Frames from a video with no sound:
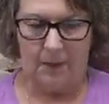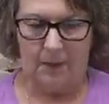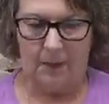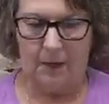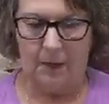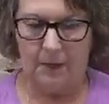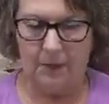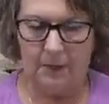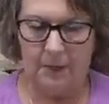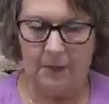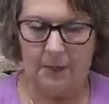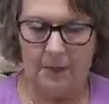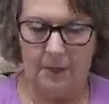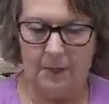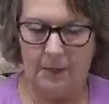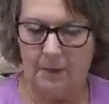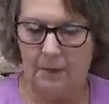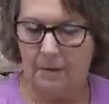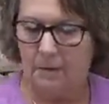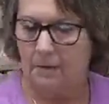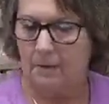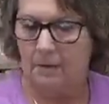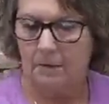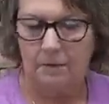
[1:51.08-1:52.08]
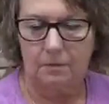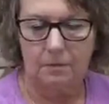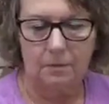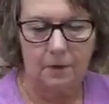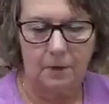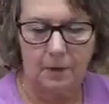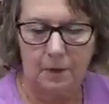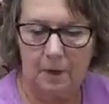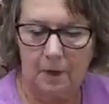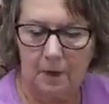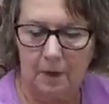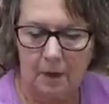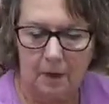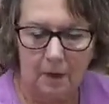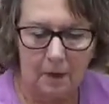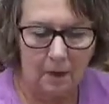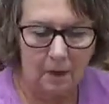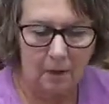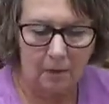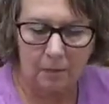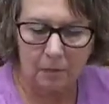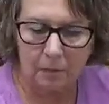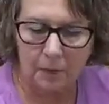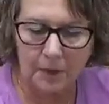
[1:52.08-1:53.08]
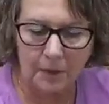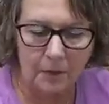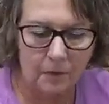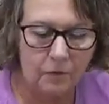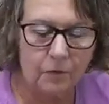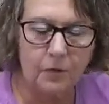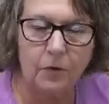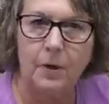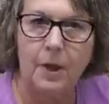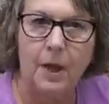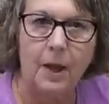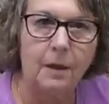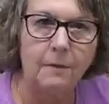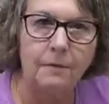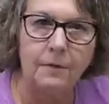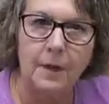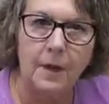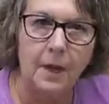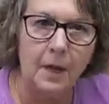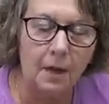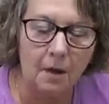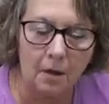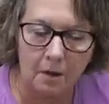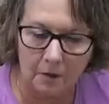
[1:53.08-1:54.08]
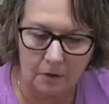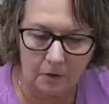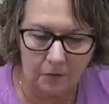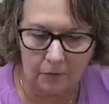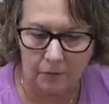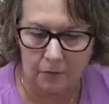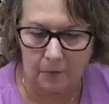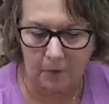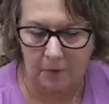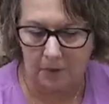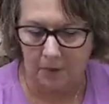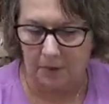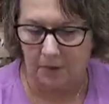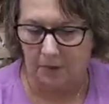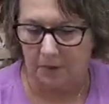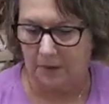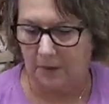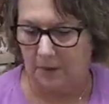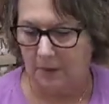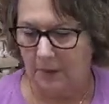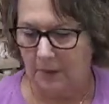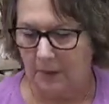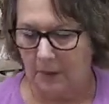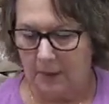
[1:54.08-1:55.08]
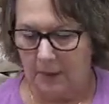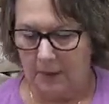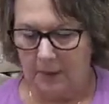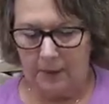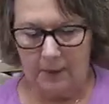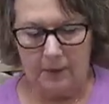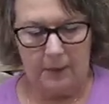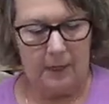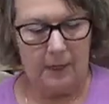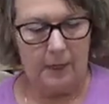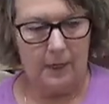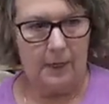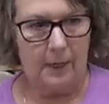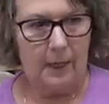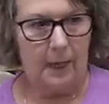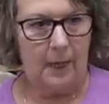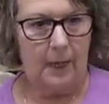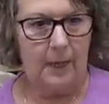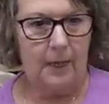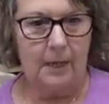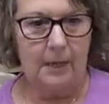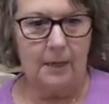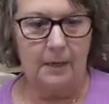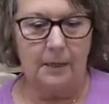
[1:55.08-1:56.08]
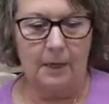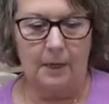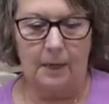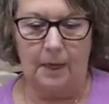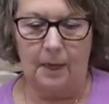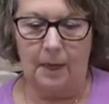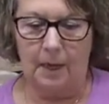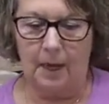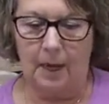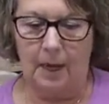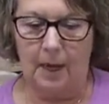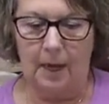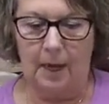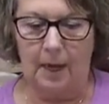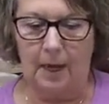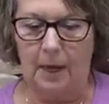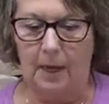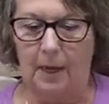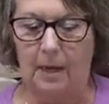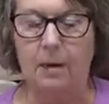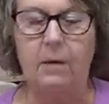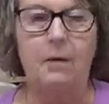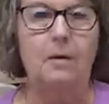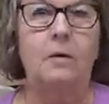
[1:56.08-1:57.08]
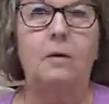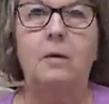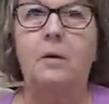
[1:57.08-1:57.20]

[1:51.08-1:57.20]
again, wreaths don't have to hang on a door. They can hang